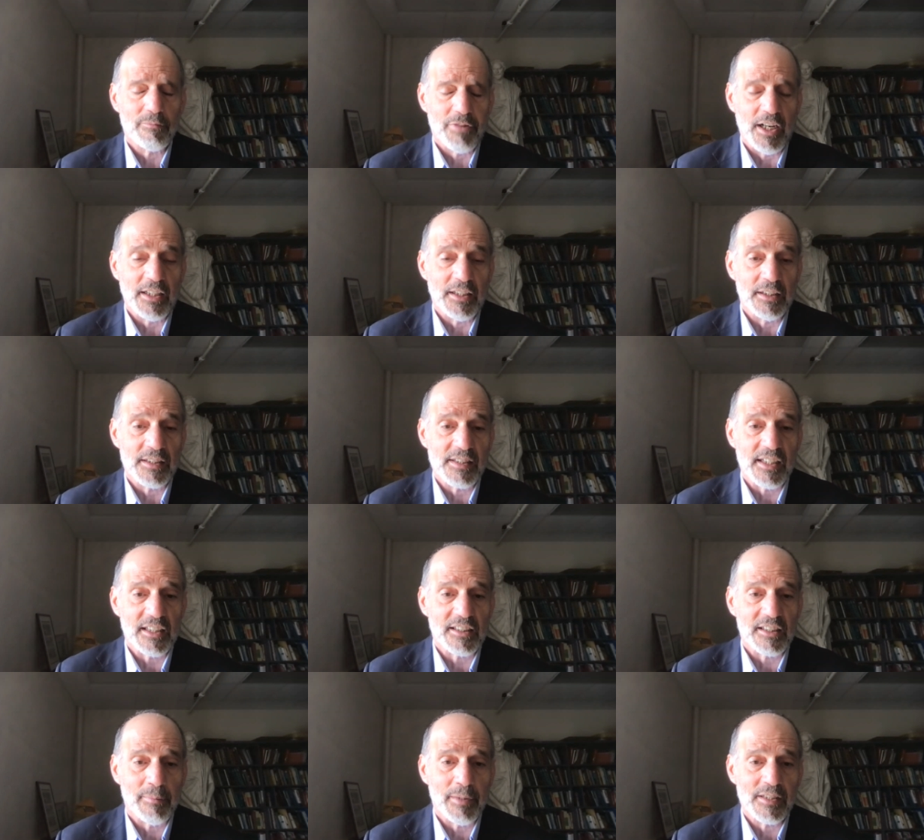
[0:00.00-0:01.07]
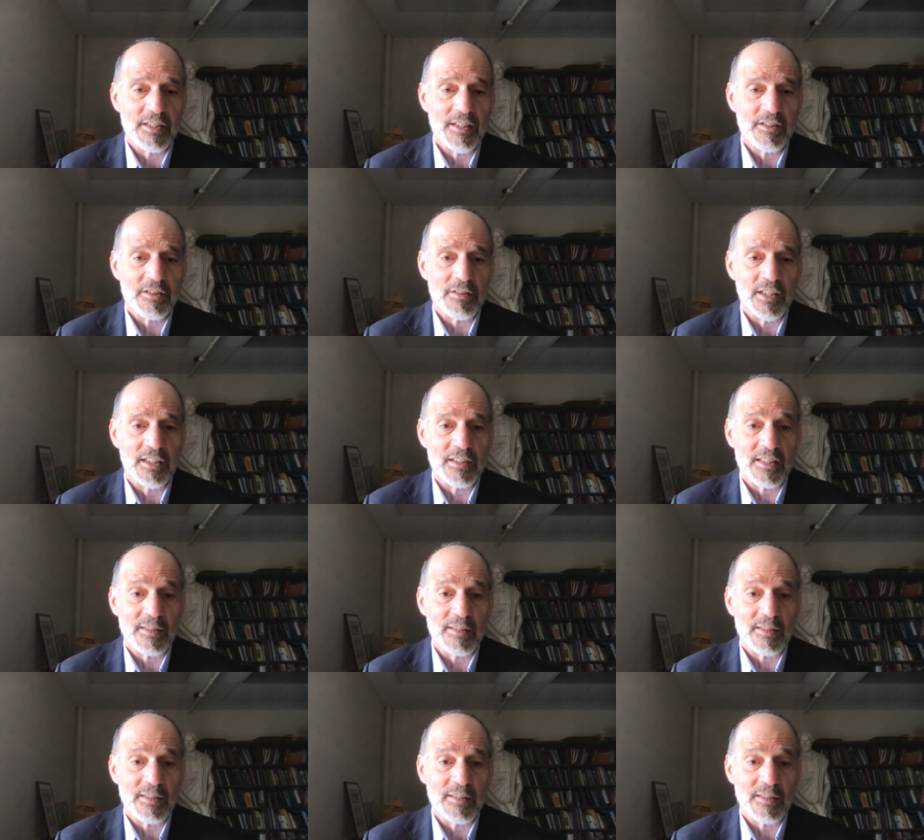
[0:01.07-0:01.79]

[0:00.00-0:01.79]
pregnant a second time by Caesar, then